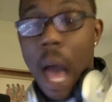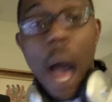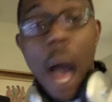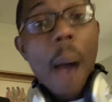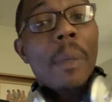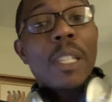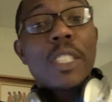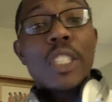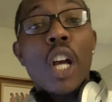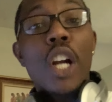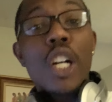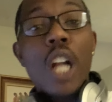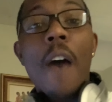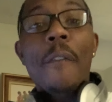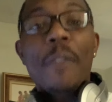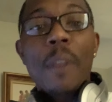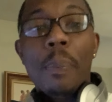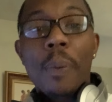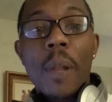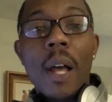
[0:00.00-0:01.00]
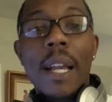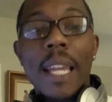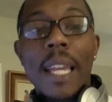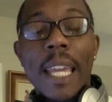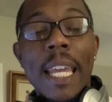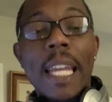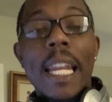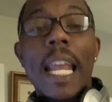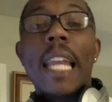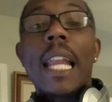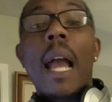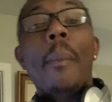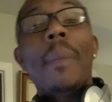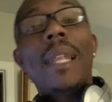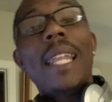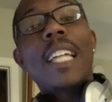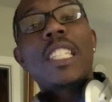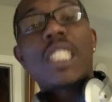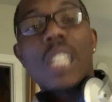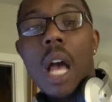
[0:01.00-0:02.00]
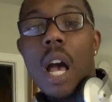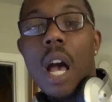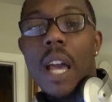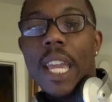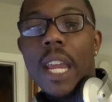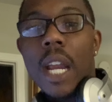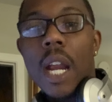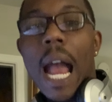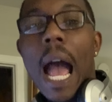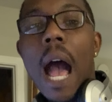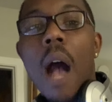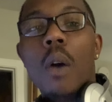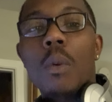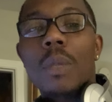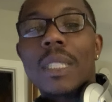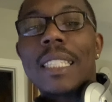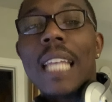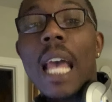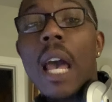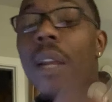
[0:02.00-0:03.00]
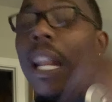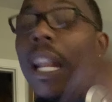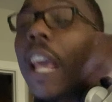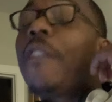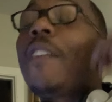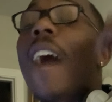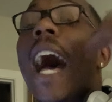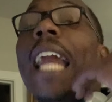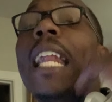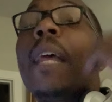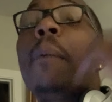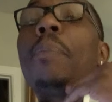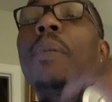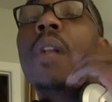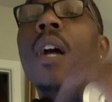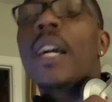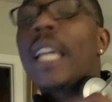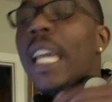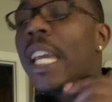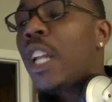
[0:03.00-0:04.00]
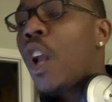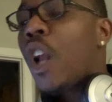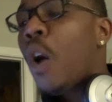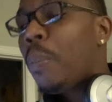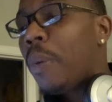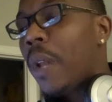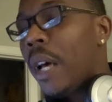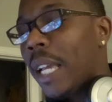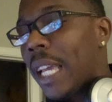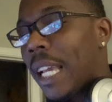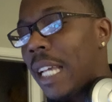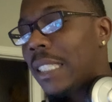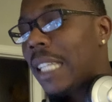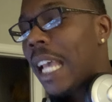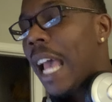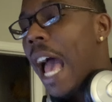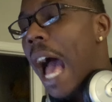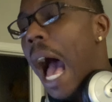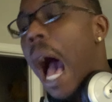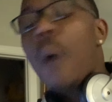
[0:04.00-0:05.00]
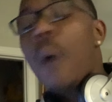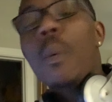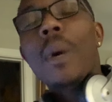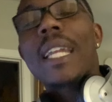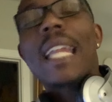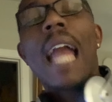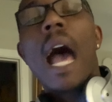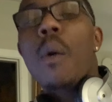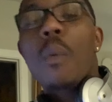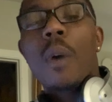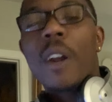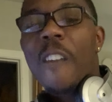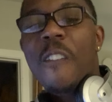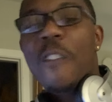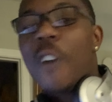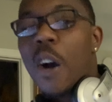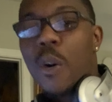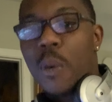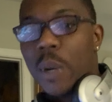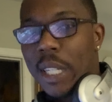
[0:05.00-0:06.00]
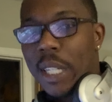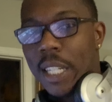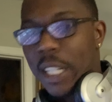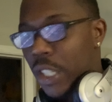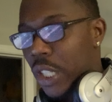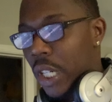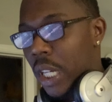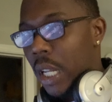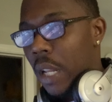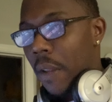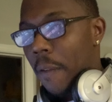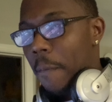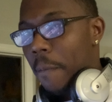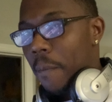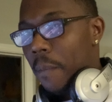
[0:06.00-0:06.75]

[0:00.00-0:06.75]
I'm going to turn off the plugin, and I'm going to let y'all hear how it would sound if I didn't plug in no plugins. I would not want to fuck with this shit.